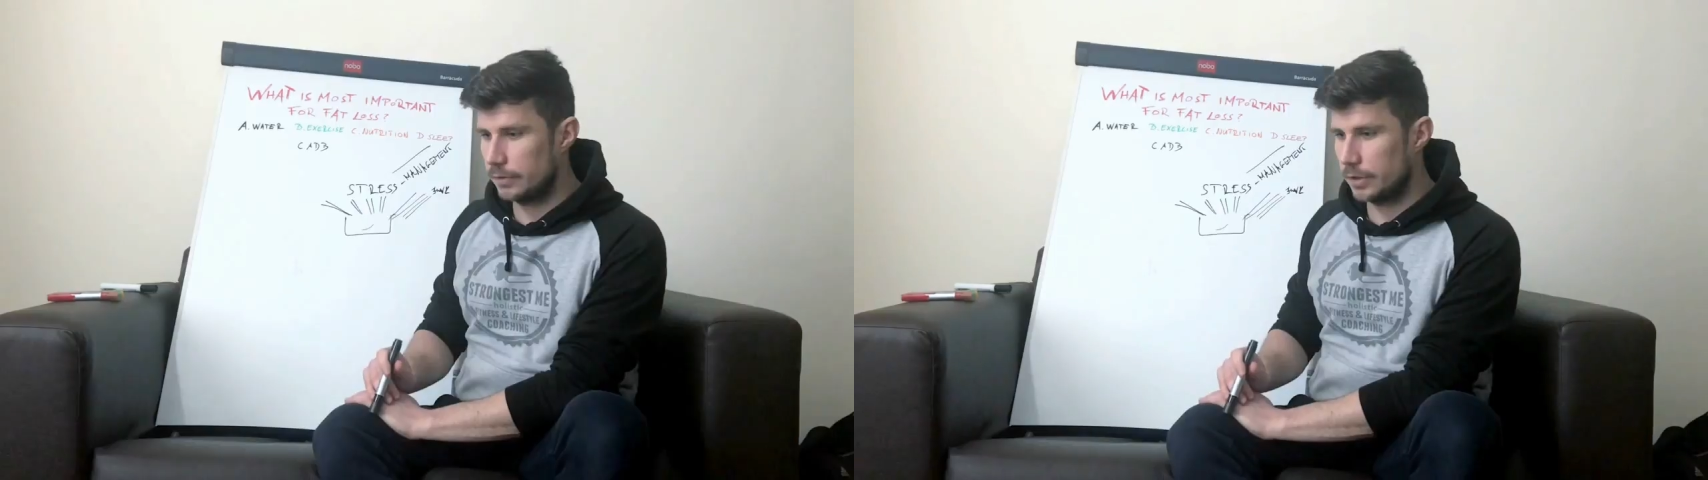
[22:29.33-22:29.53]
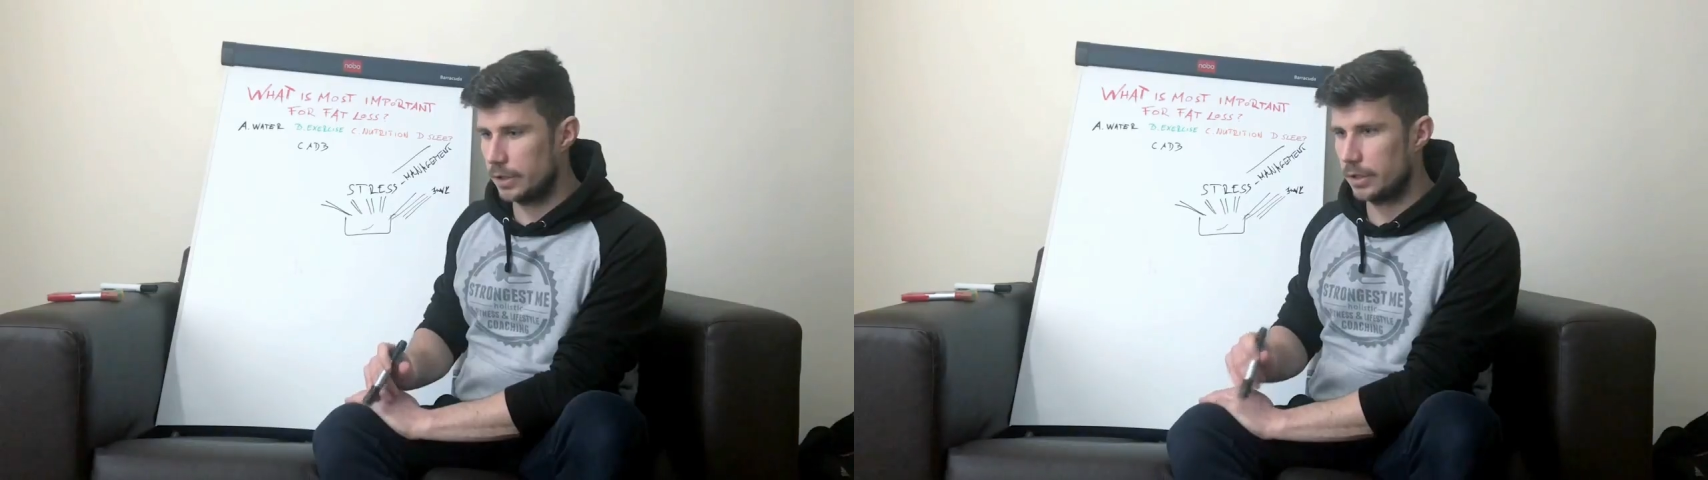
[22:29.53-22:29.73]

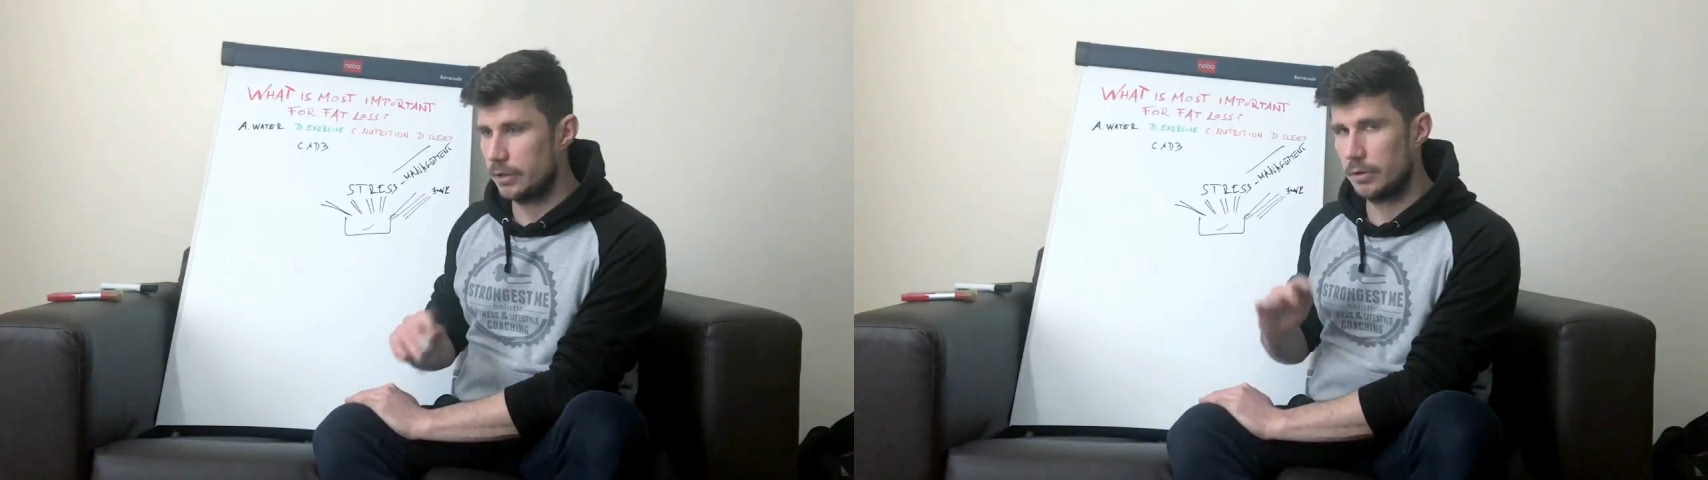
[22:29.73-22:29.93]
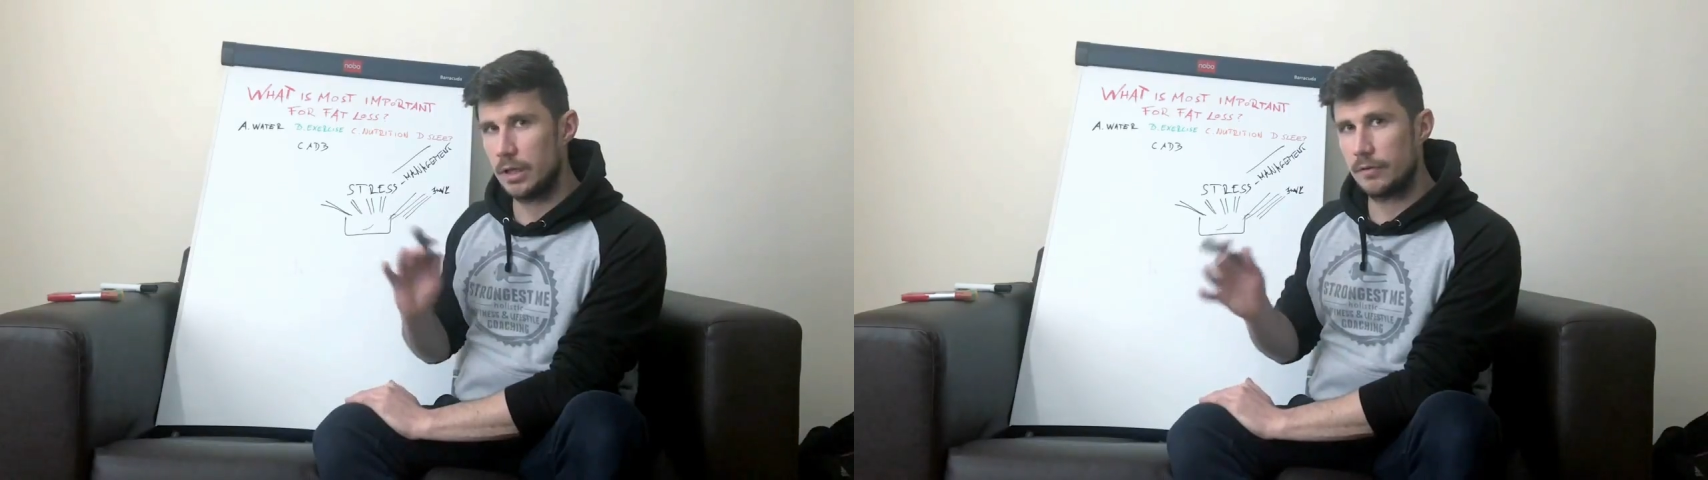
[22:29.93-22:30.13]
and
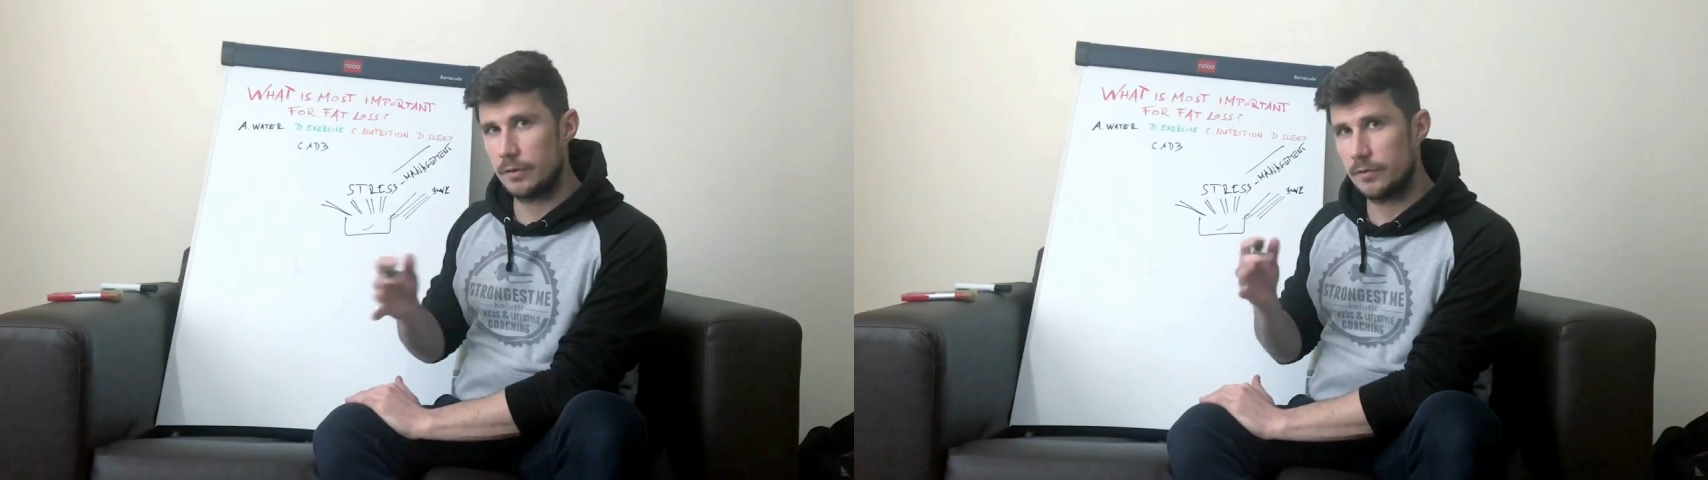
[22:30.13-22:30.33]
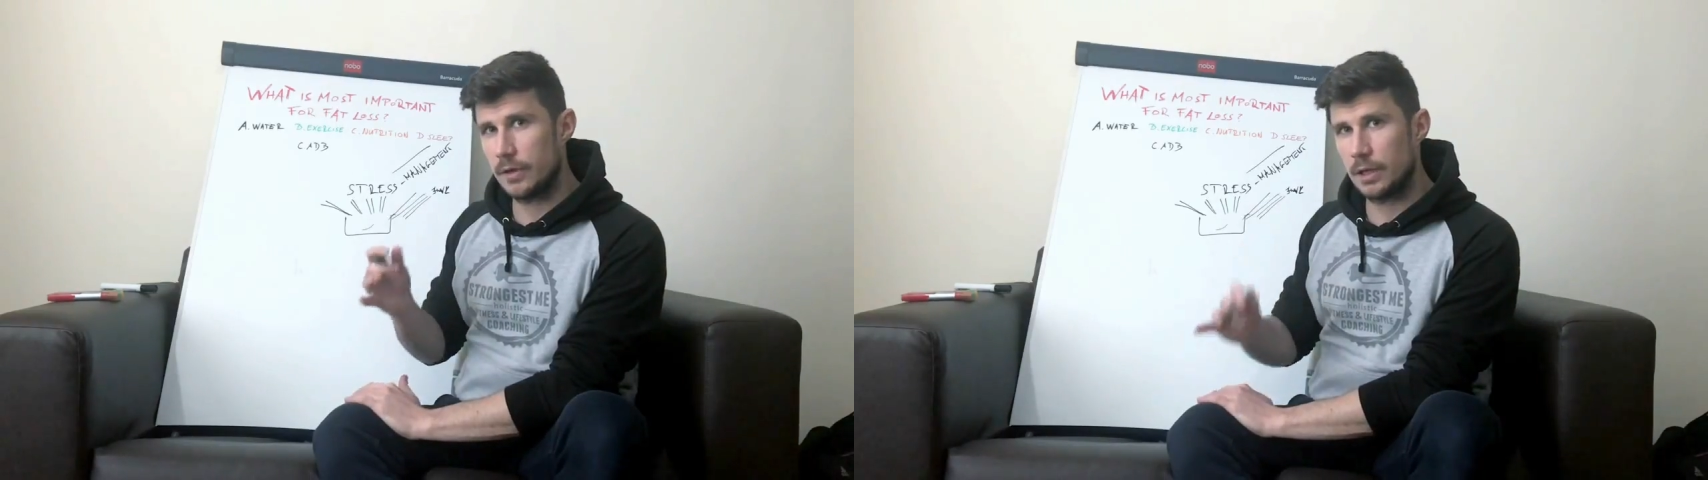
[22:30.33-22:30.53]
your life
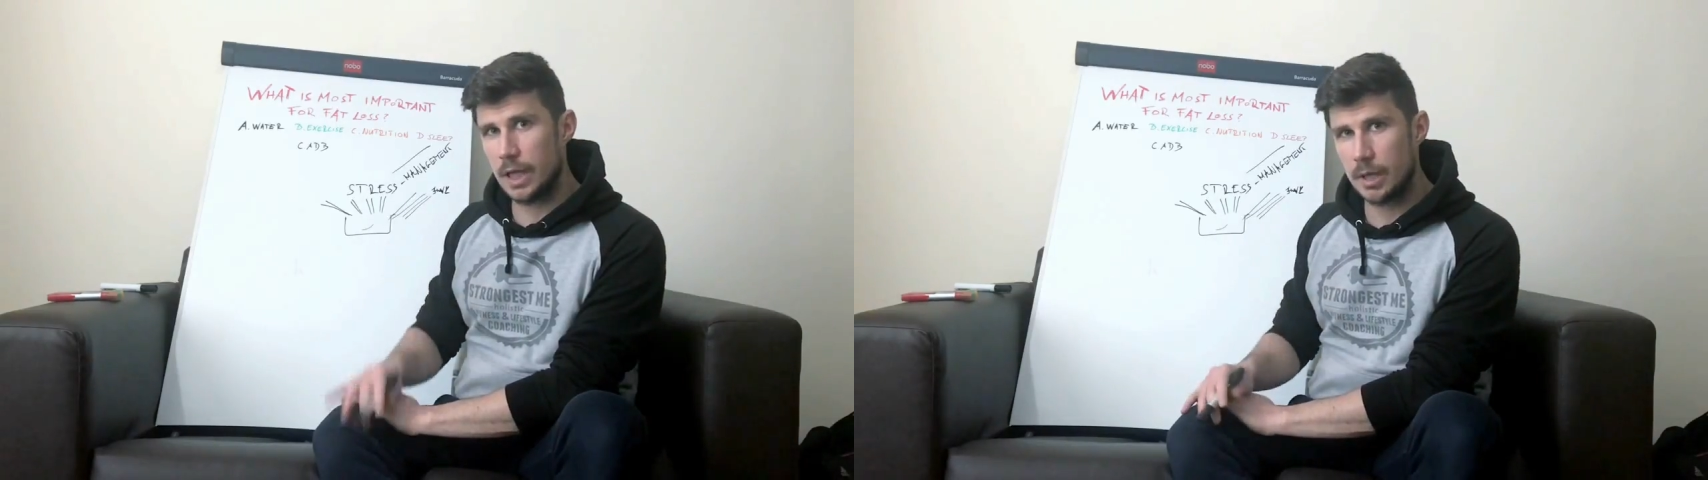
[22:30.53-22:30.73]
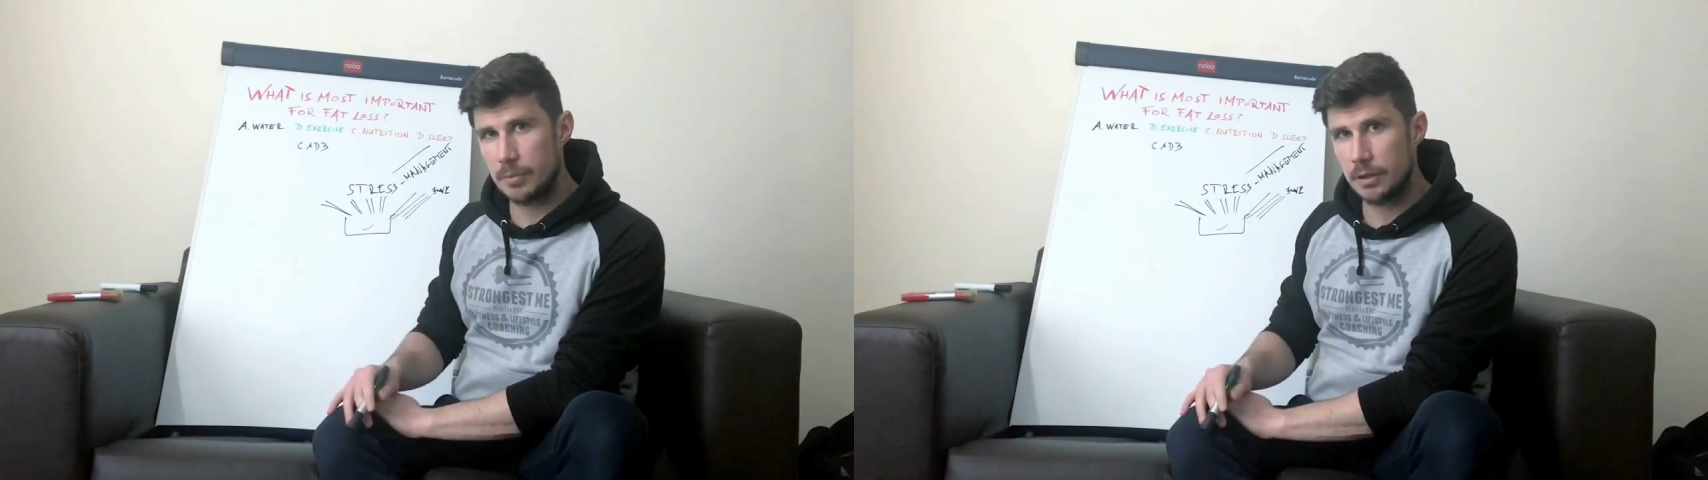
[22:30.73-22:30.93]
is fairly
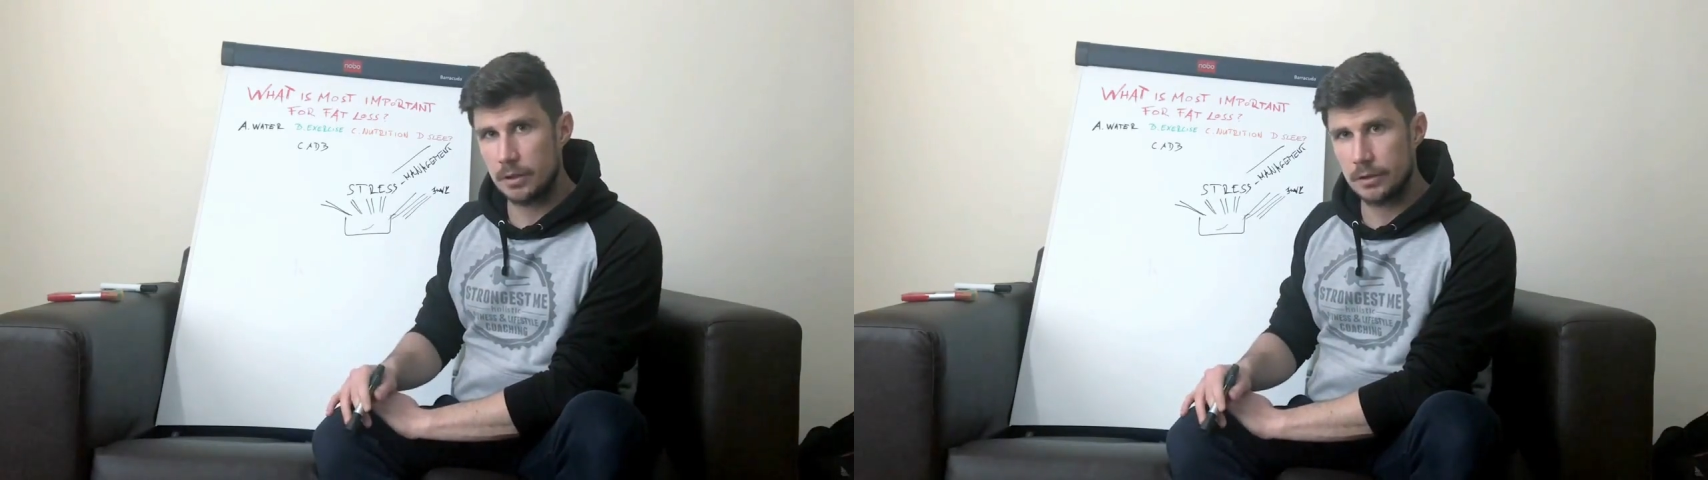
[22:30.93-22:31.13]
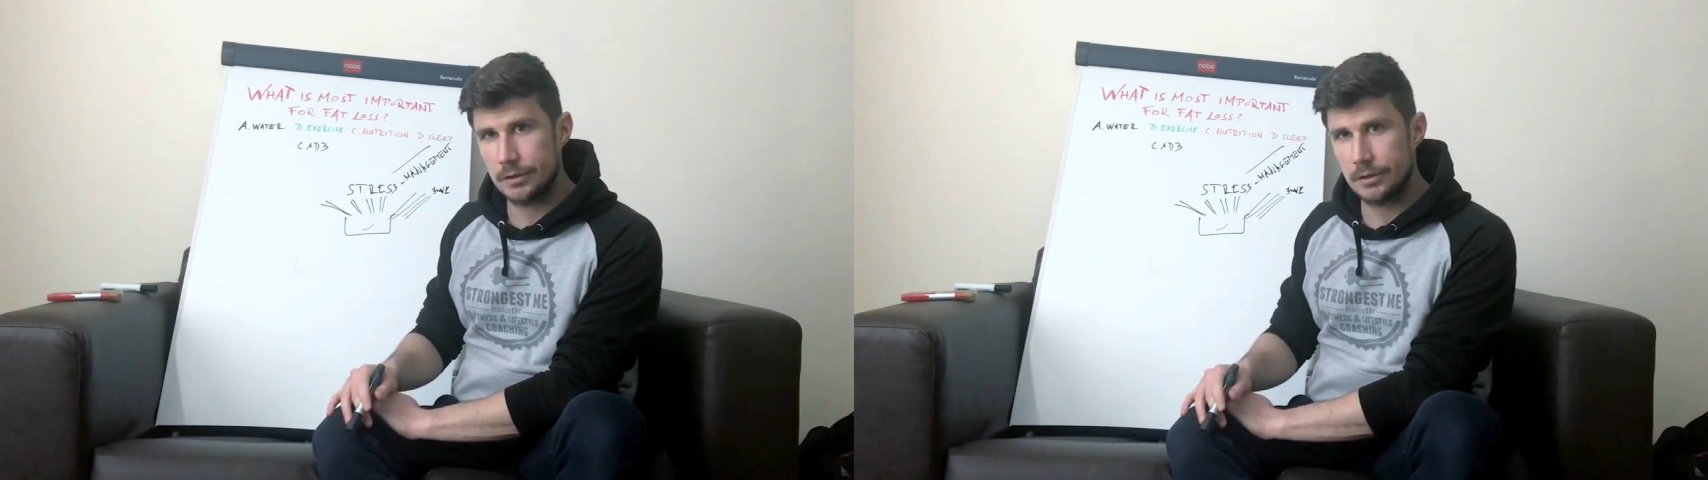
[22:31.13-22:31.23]
happy,